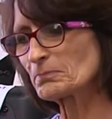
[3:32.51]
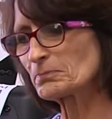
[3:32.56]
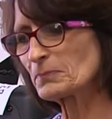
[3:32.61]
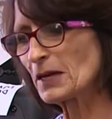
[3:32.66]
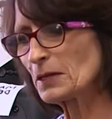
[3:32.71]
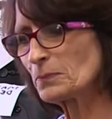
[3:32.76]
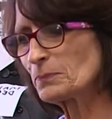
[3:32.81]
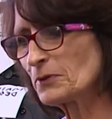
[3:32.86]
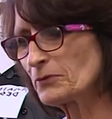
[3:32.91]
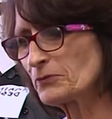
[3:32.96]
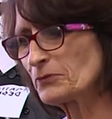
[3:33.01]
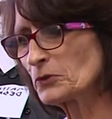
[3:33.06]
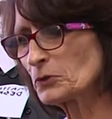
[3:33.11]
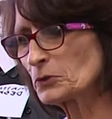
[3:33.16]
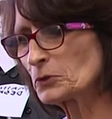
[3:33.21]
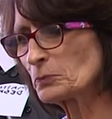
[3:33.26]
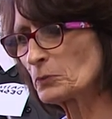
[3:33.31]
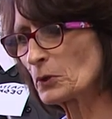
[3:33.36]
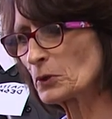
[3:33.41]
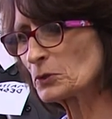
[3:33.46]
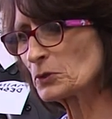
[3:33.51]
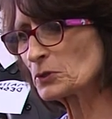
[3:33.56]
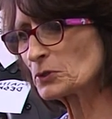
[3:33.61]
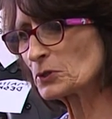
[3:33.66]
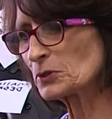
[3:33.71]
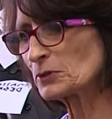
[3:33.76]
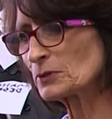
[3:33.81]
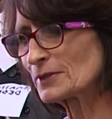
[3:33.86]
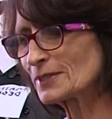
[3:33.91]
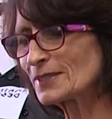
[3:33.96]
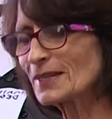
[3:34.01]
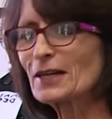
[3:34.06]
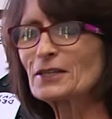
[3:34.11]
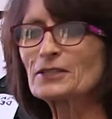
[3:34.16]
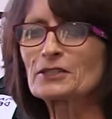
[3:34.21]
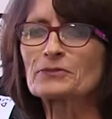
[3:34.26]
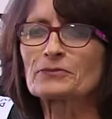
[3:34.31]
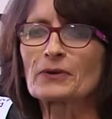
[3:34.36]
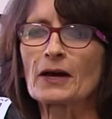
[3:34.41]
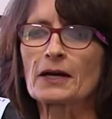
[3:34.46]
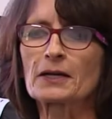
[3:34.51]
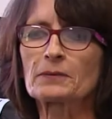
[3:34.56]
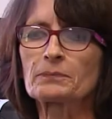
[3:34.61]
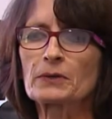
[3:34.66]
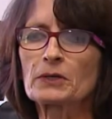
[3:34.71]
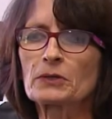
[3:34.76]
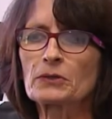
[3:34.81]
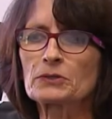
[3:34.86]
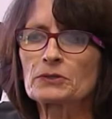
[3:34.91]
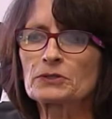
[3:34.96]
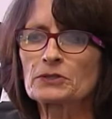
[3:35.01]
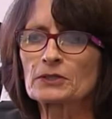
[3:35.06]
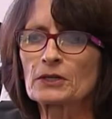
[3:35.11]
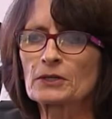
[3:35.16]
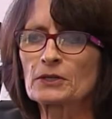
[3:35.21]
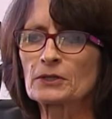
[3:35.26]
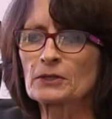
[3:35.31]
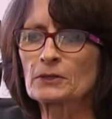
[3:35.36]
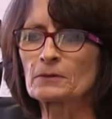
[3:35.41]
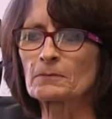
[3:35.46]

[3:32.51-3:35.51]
made me feel the most satisfied because